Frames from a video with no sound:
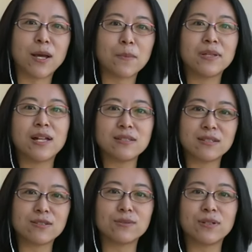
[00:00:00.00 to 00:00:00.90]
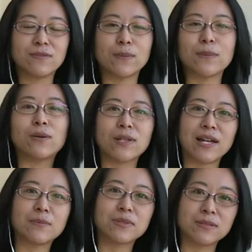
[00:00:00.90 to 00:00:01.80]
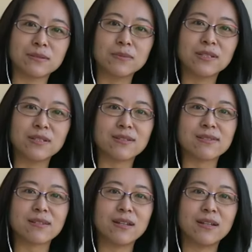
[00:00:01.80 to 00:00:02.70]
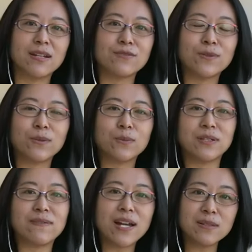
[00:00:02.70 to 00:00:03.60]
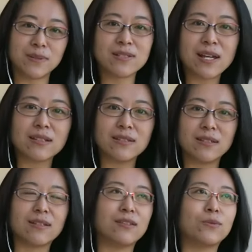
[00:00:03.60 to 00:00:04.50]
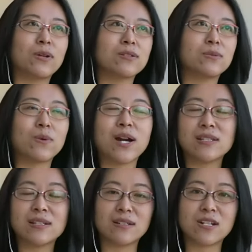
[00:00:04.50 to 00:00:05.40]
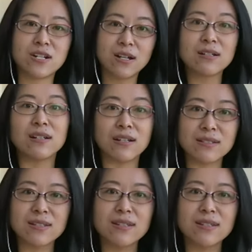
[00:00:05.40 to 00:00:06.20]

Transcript: I'm planning to do it for my own lab too, because if you develop a technique and you want to widely share it,